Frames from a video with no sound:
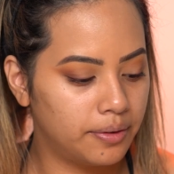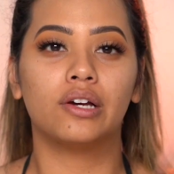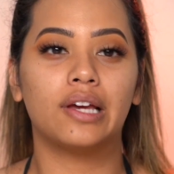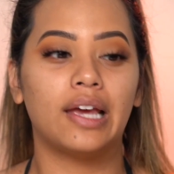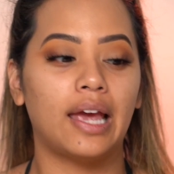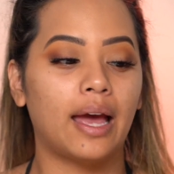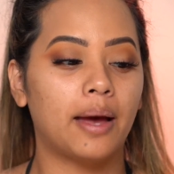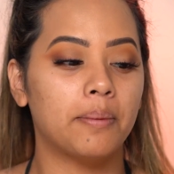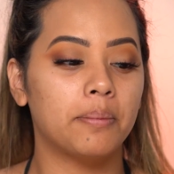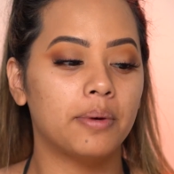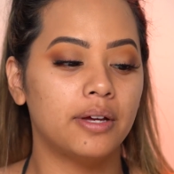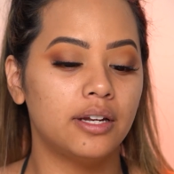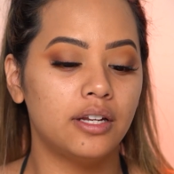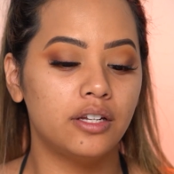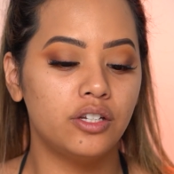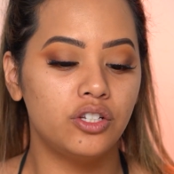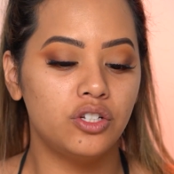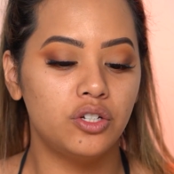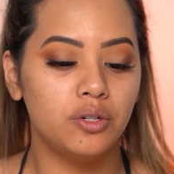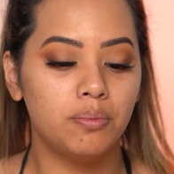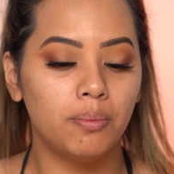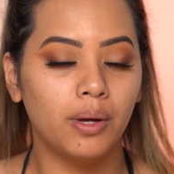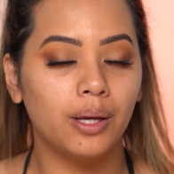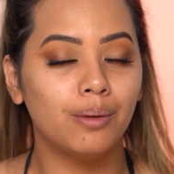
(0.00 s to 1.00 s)
Okay, I'm gonna
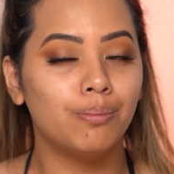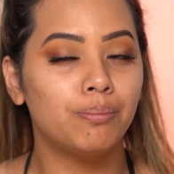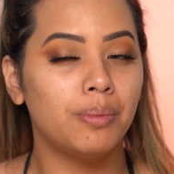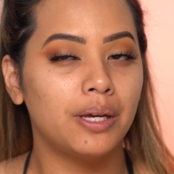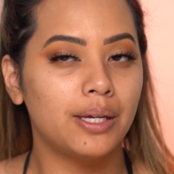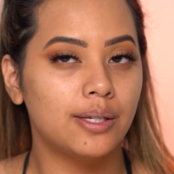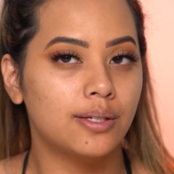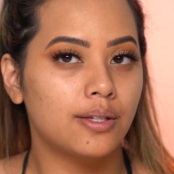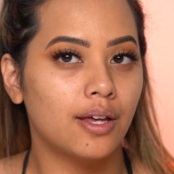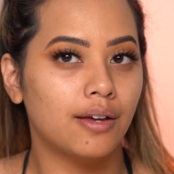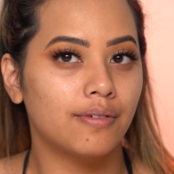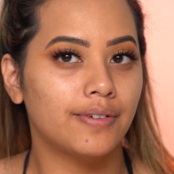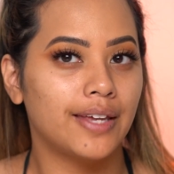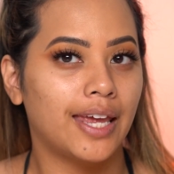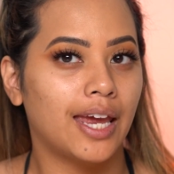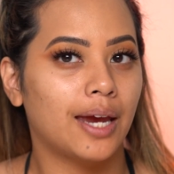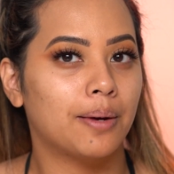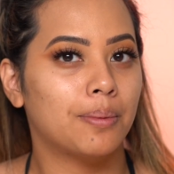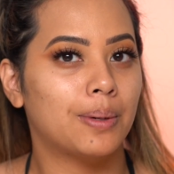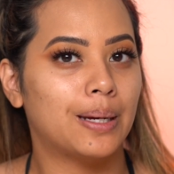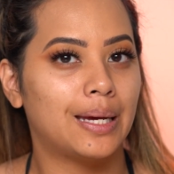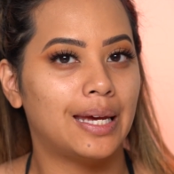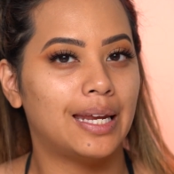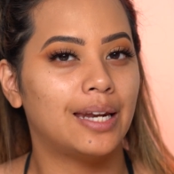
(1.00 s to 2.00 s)
do my base off
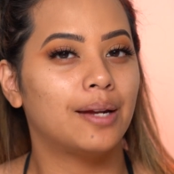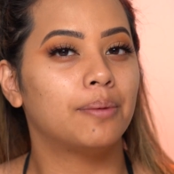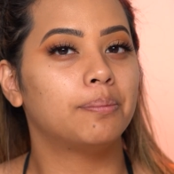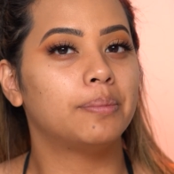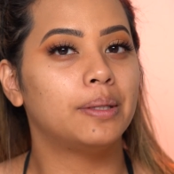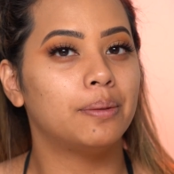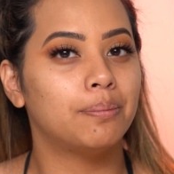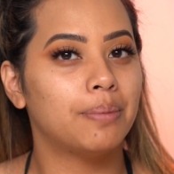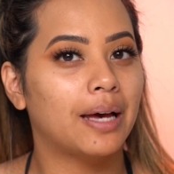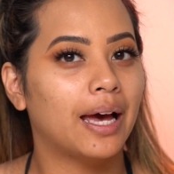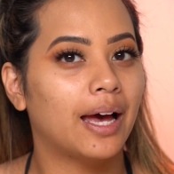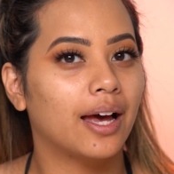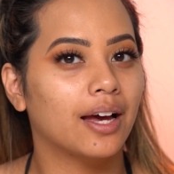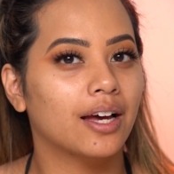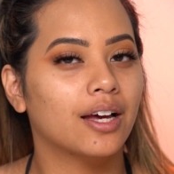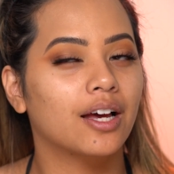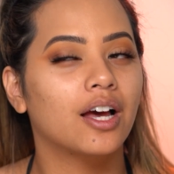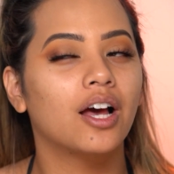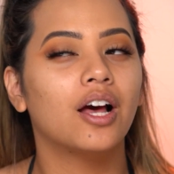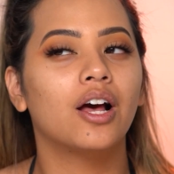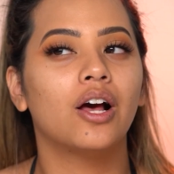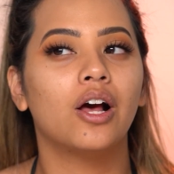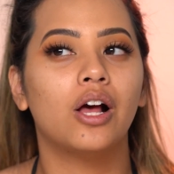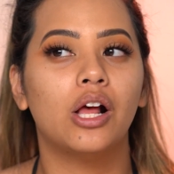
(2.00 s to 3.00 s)
camera and I'll be
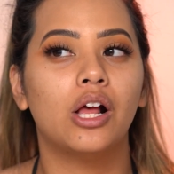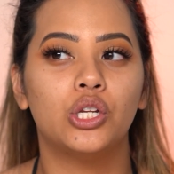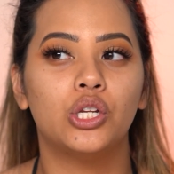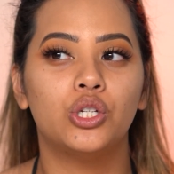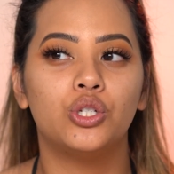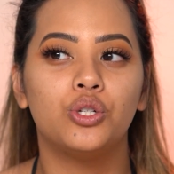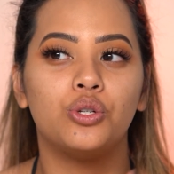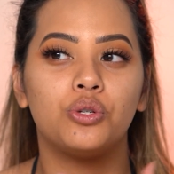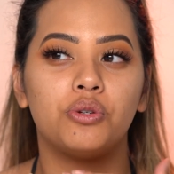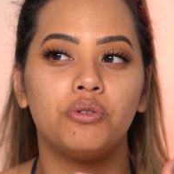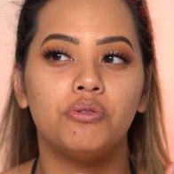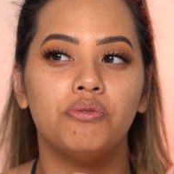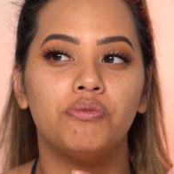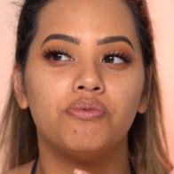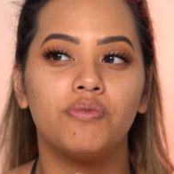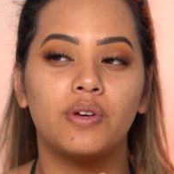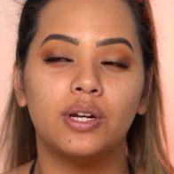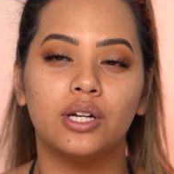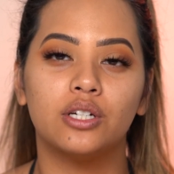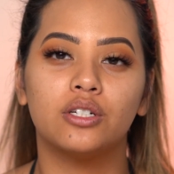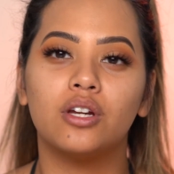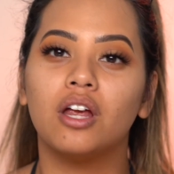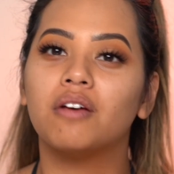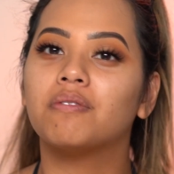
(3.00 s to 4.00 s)
back to
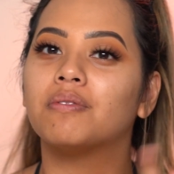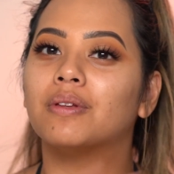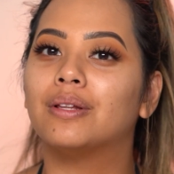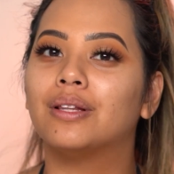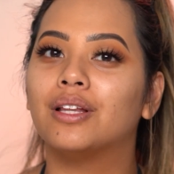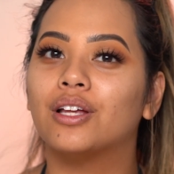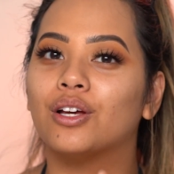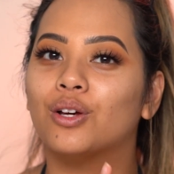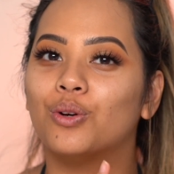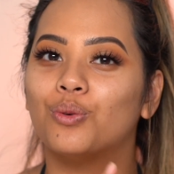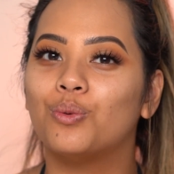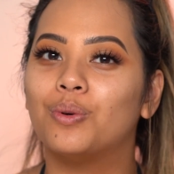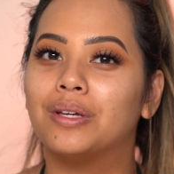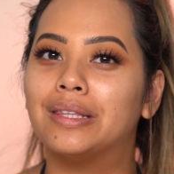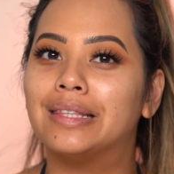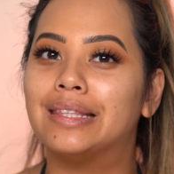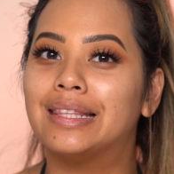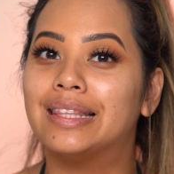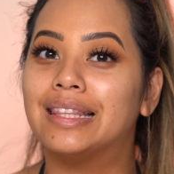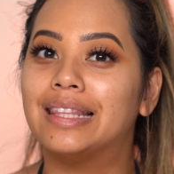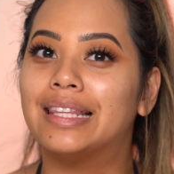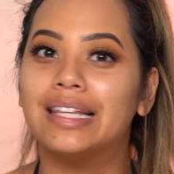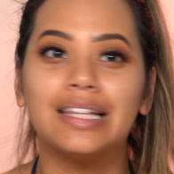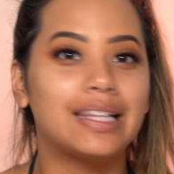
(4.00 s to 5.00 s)
finish off the look with
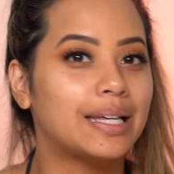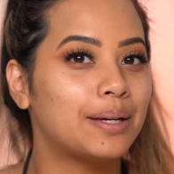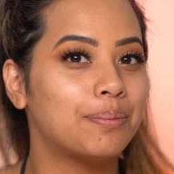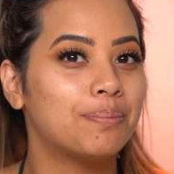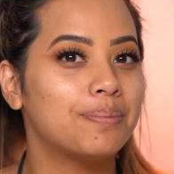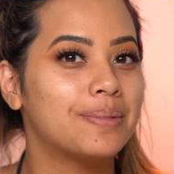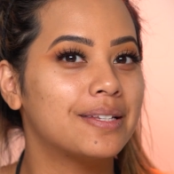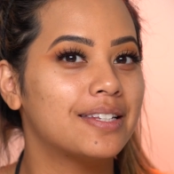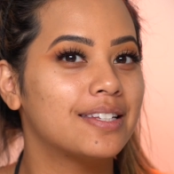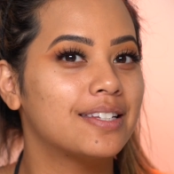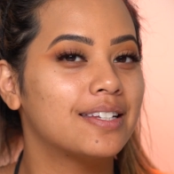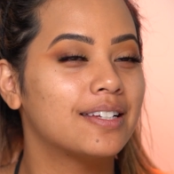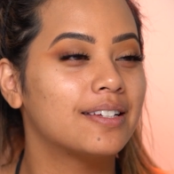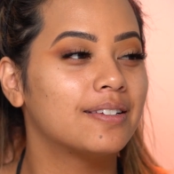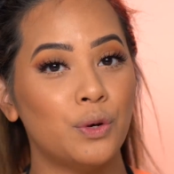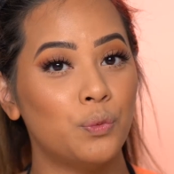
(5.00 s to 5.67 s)
the lips.